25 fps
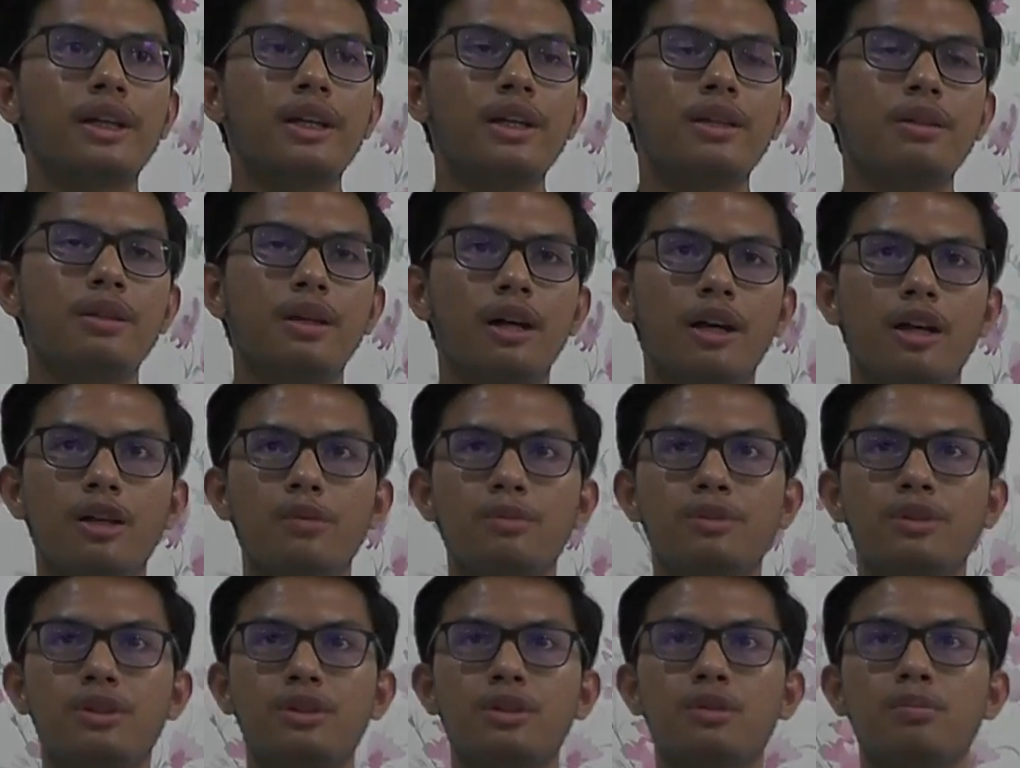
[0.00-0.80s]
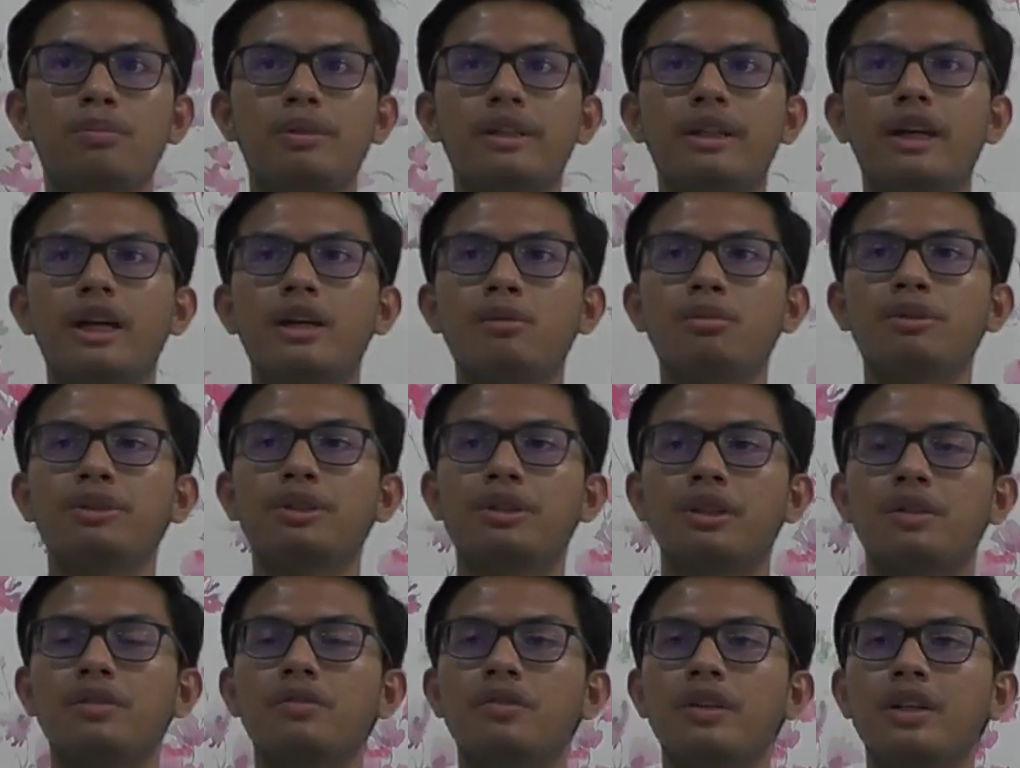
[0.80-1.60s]
It helps you be able
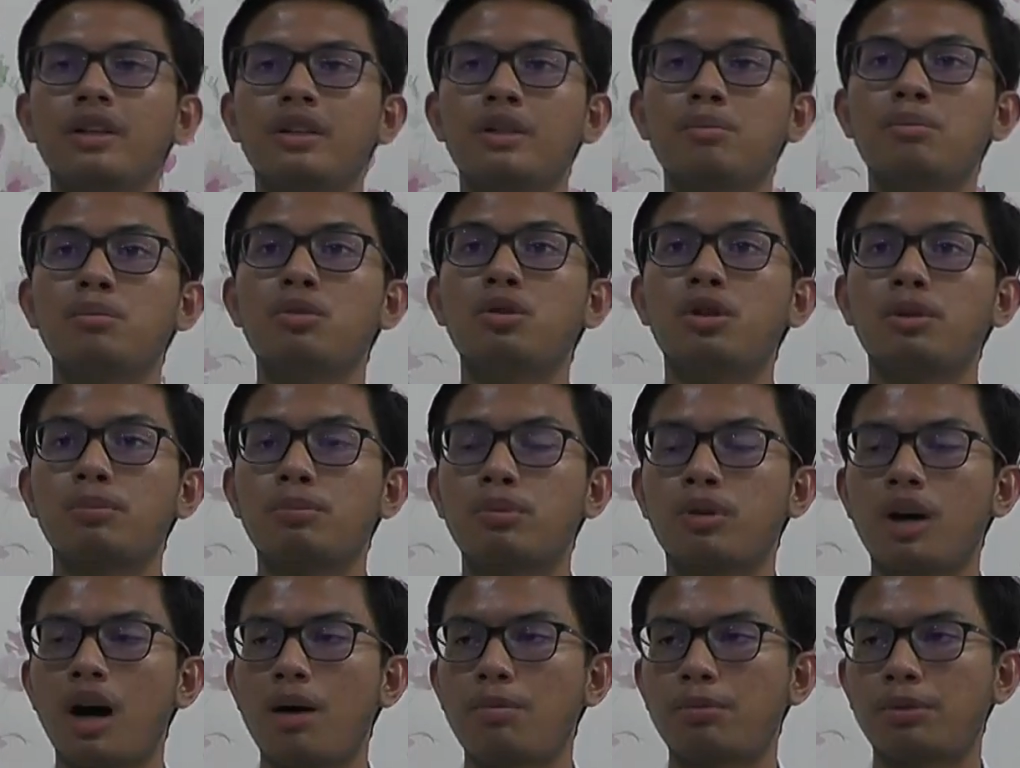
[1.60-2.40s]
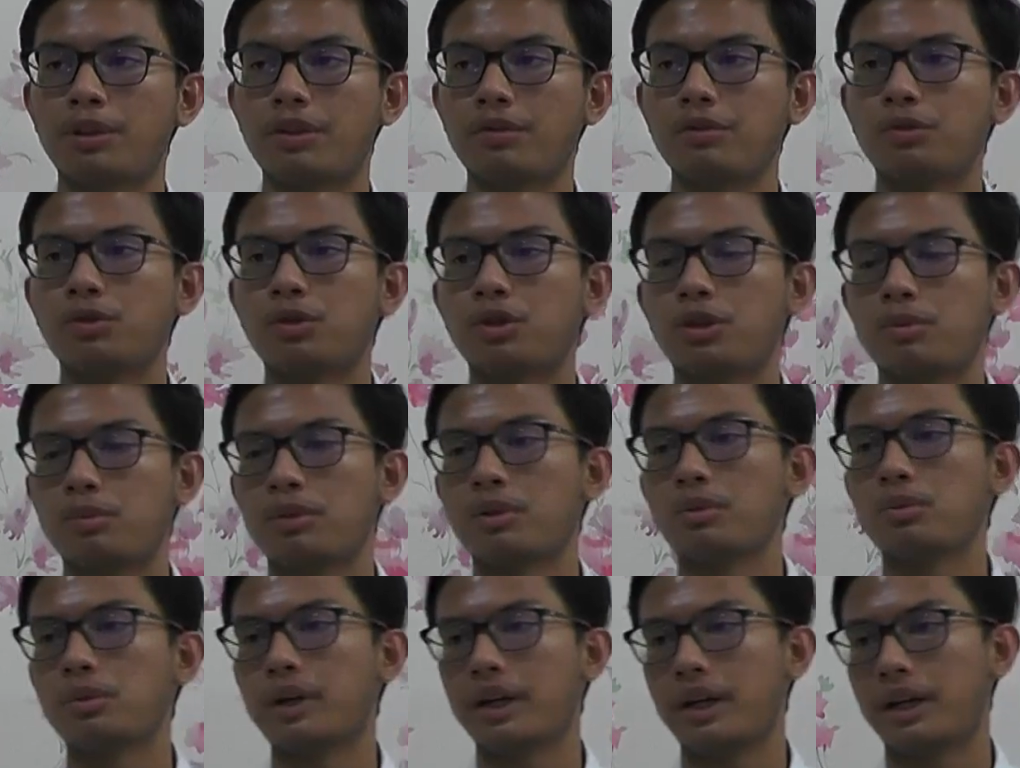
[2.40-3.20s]
to convey it in a more proper and formal
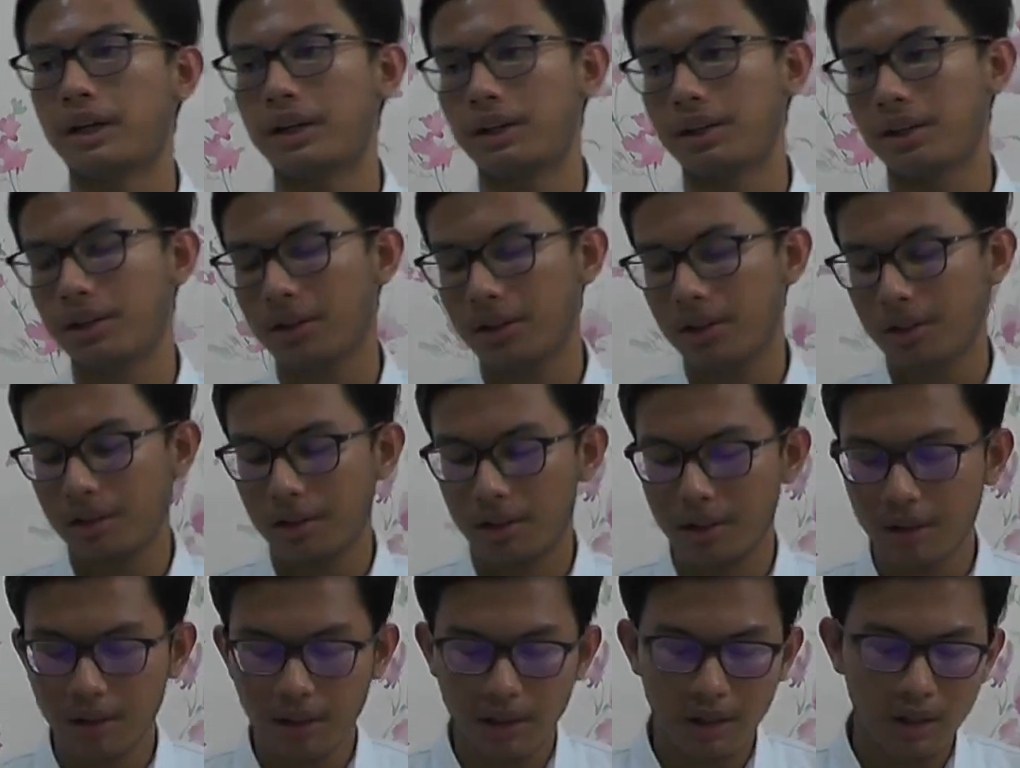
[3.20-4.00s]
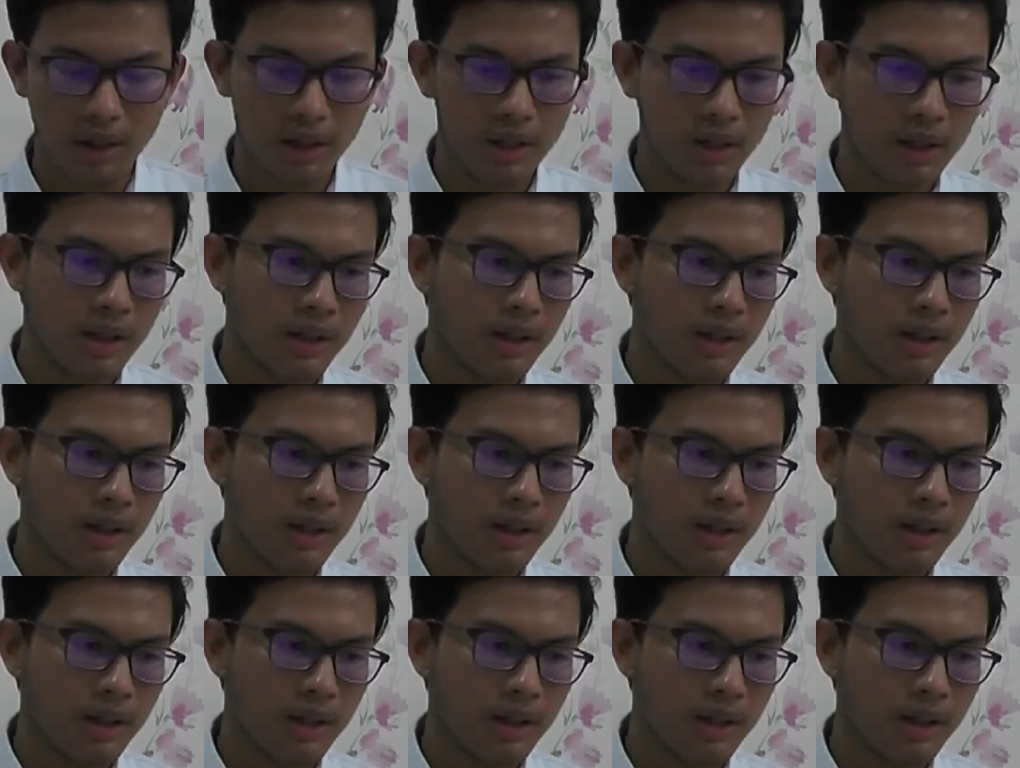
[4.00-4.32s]
way.